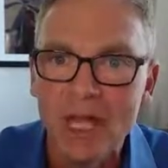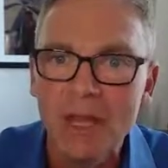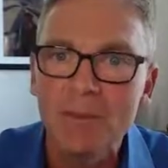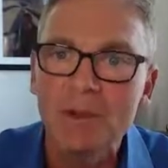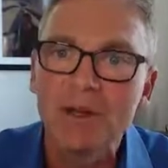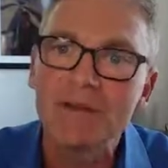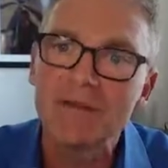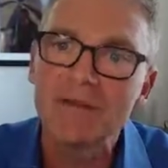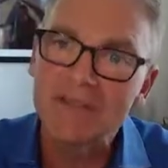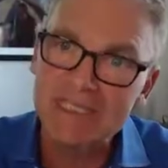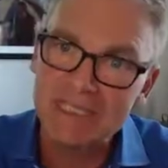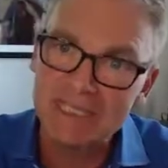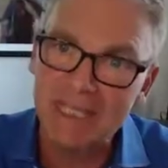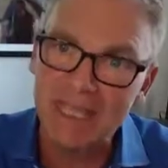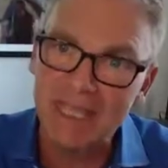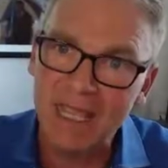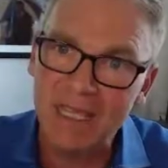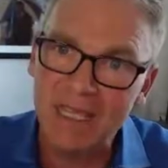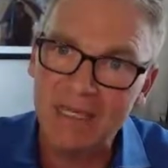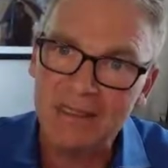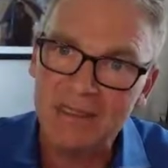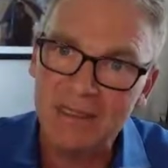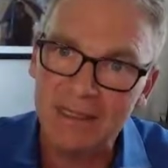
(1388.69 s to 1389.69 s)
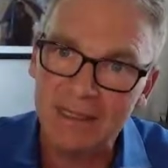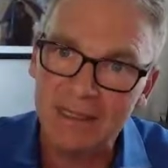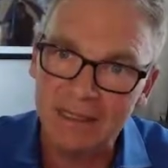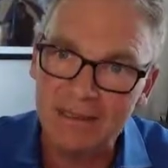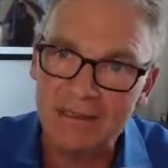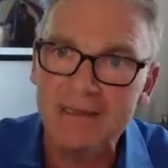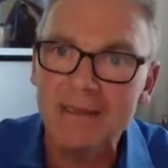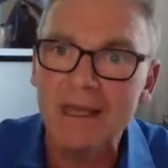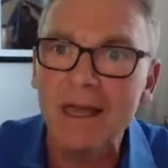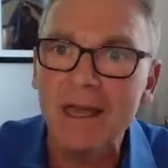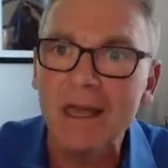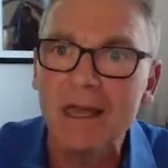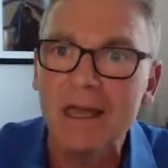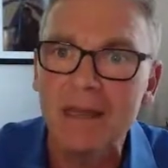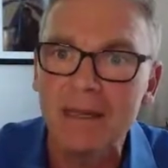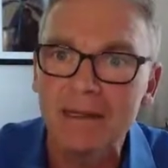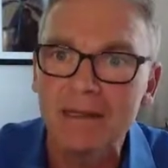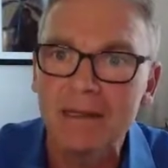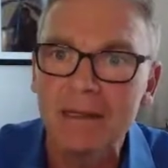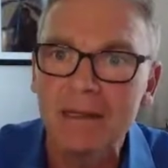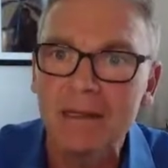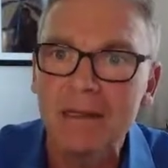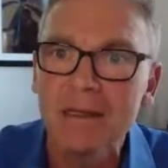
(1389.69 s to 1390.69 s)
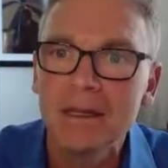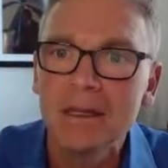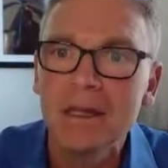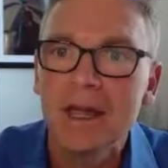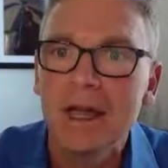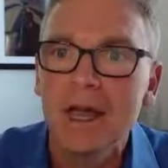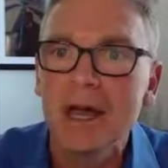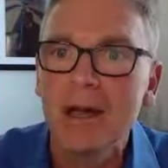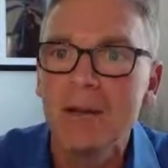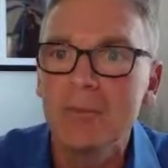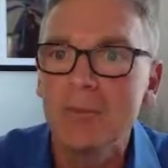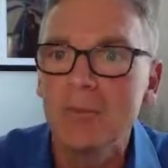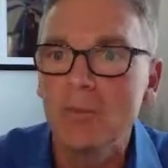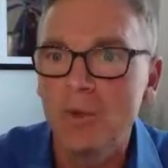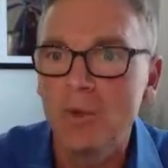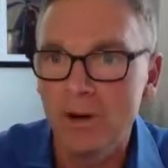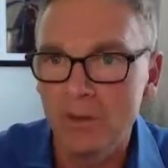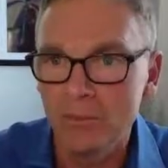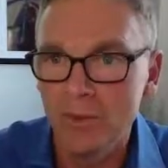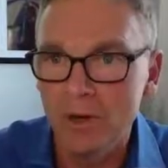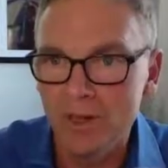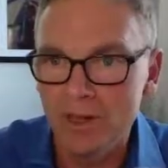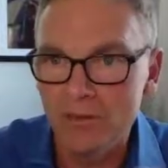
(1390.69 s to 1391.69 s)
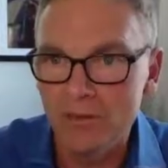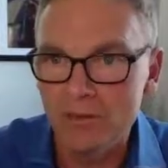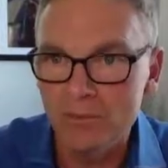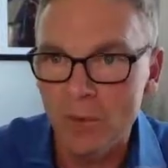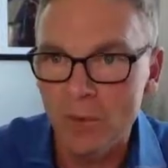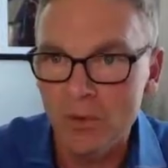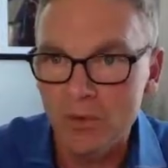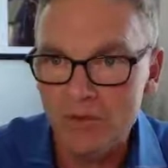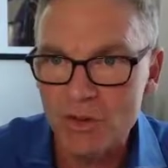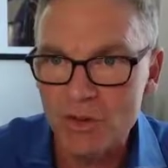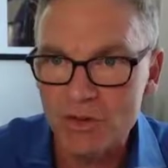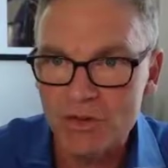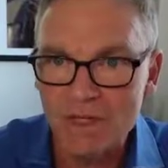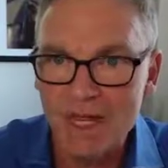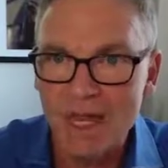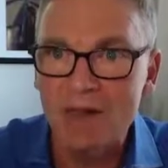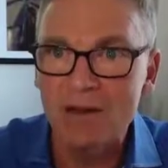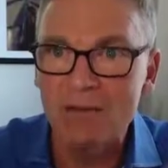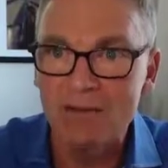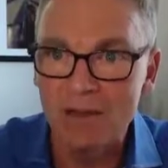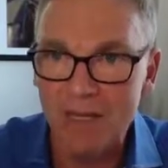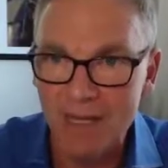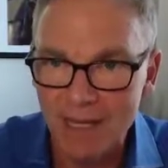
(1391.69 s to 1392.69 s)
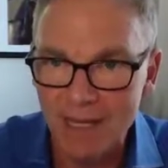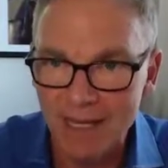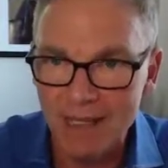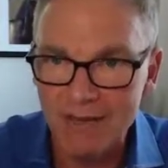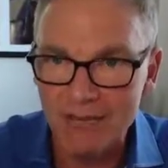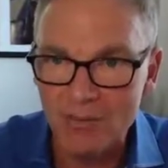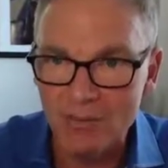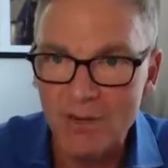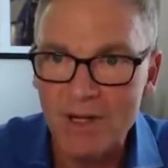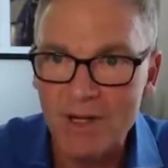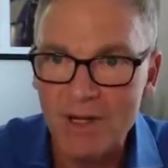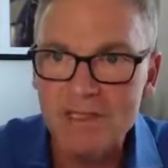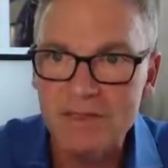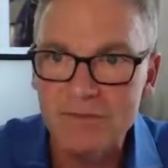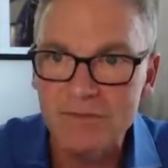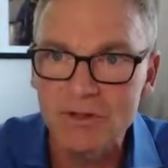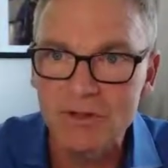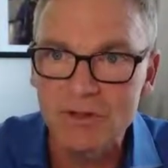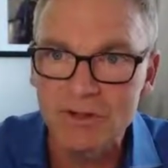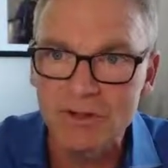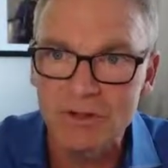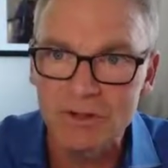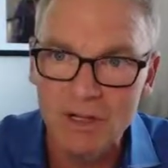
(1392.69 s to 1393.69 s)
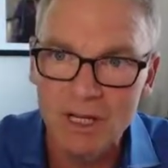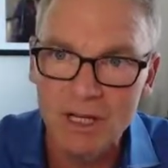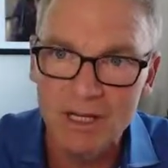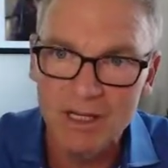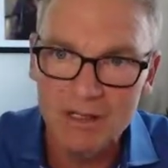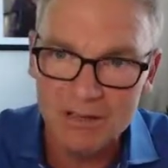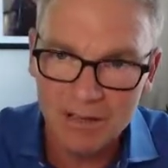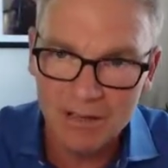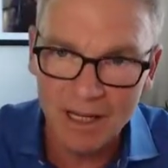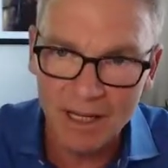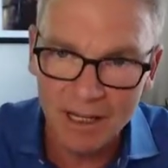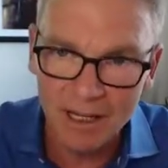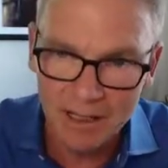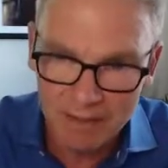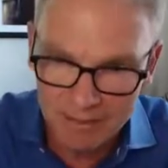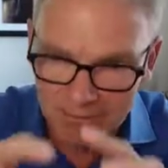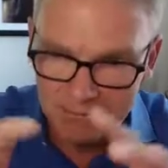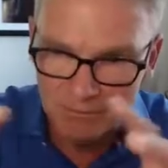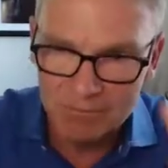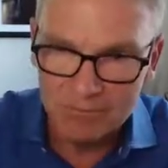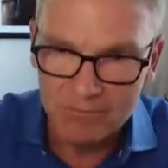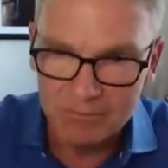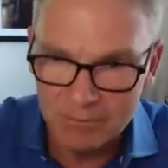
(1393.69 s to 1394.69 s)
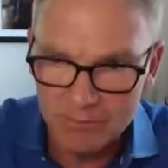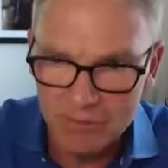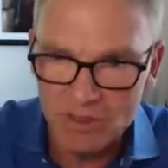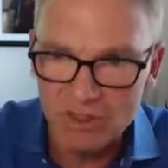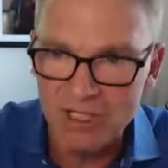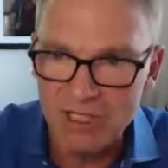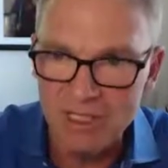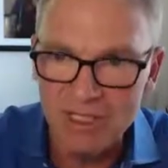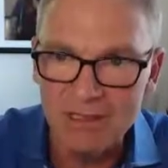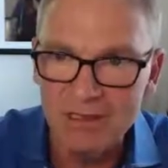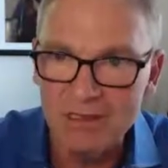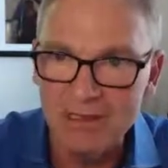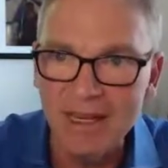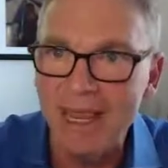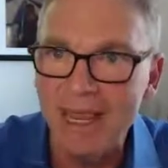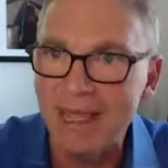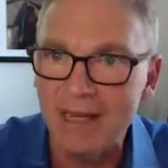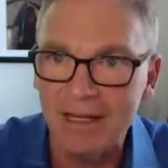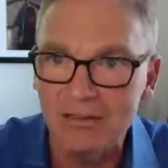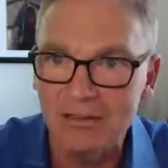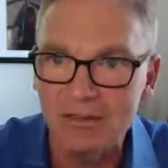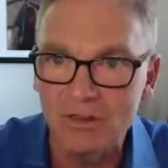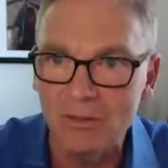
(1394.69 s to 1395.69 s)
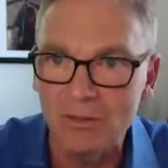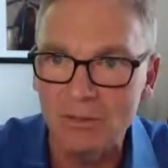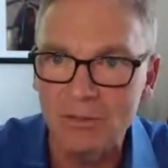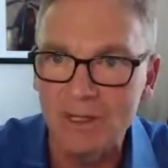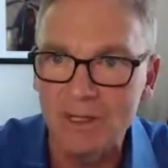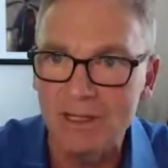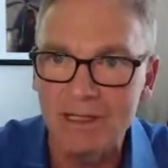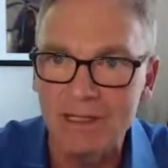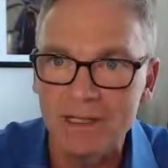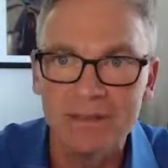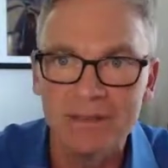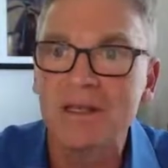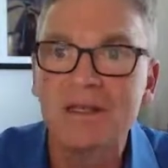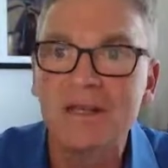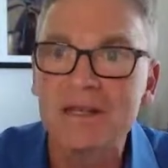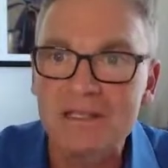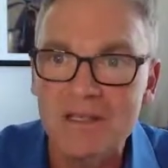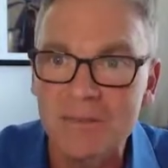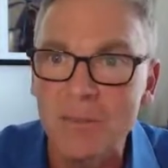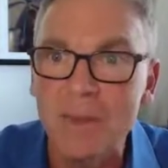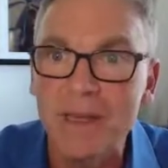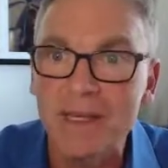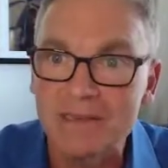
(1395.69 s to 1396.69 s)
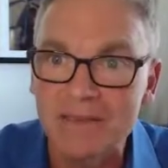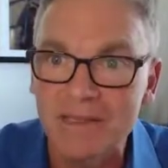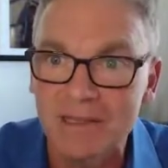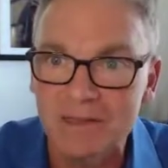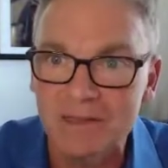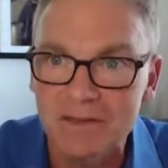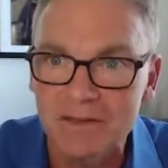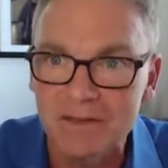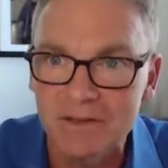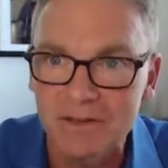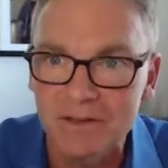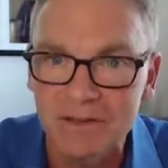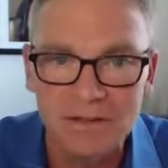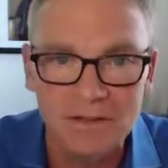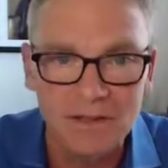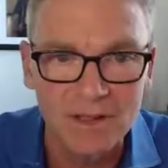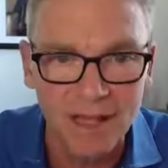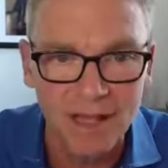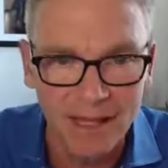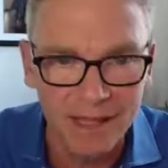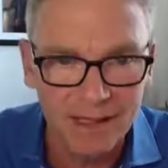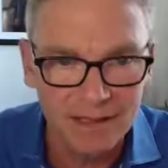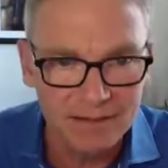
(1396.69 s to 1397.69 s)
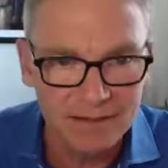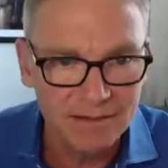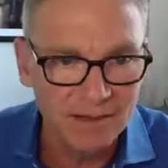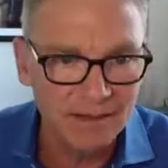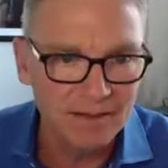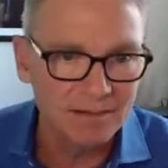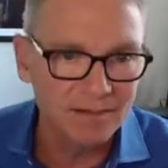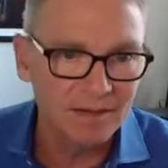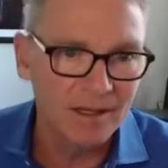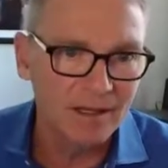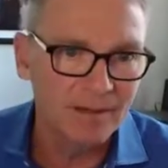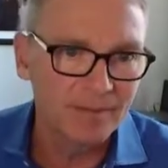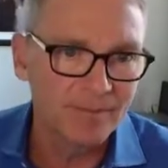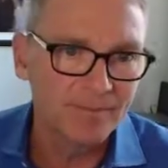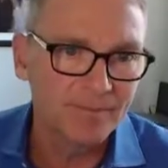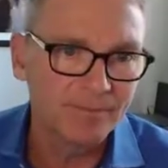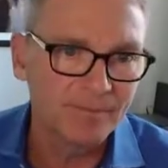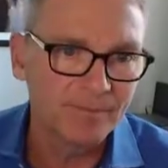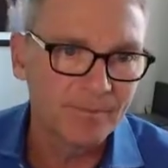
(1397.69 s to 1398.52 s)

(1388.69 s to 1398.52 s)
But if it's the case that inside, one of the motors goes down and the rest of your machine can't continue running, then it doesn't make sense to add TSN.